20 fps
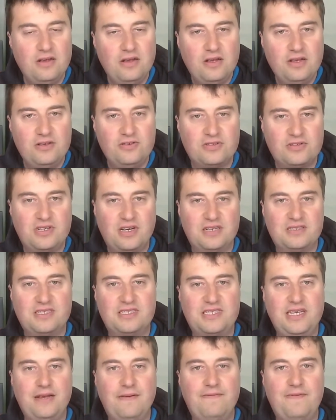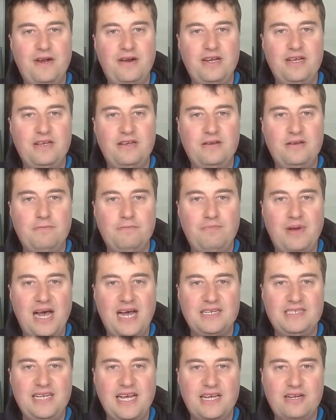you'll start to see a very bad
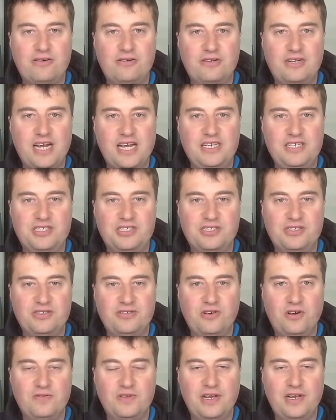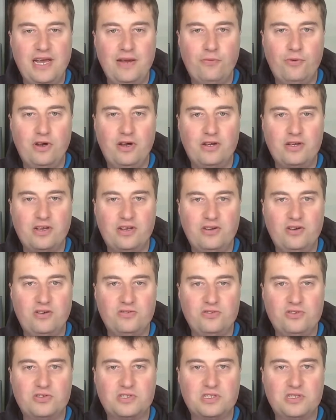degradation on the network and on your,